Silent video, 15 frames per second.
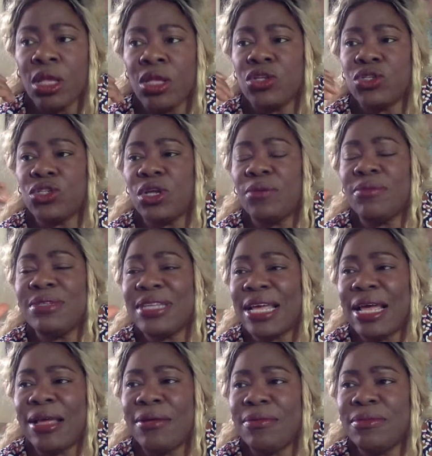
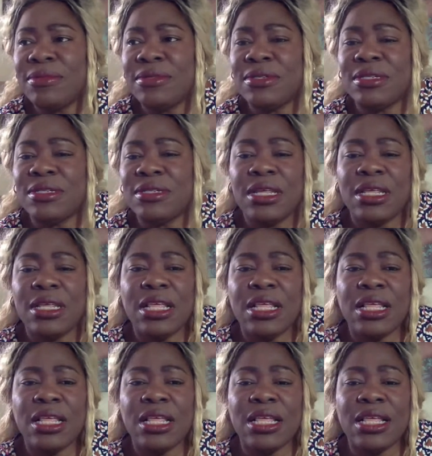Sometimes
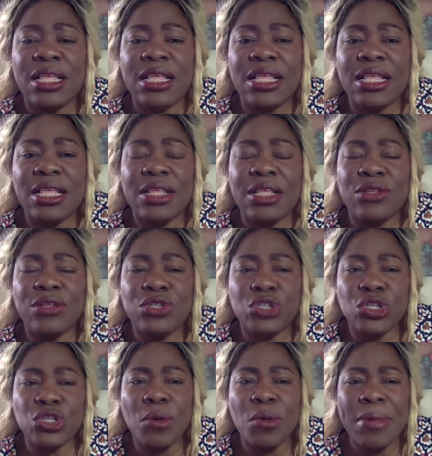
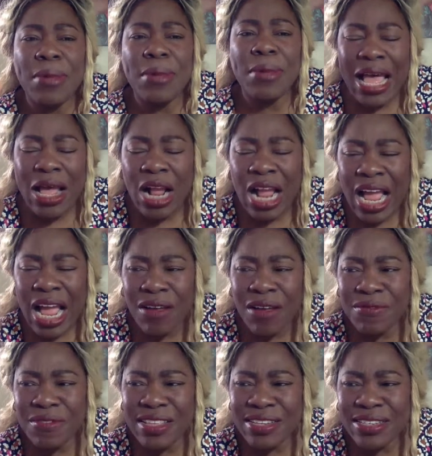some
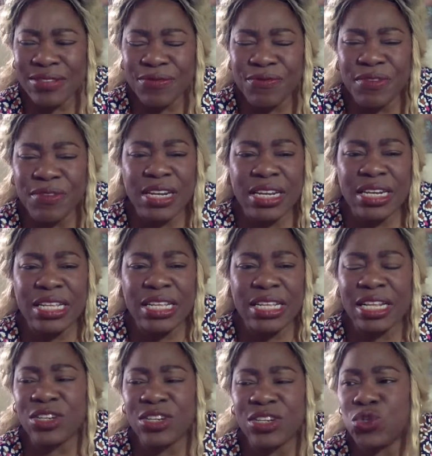have this affinity
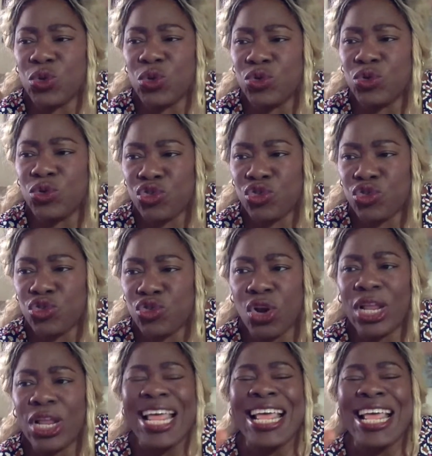that is so strong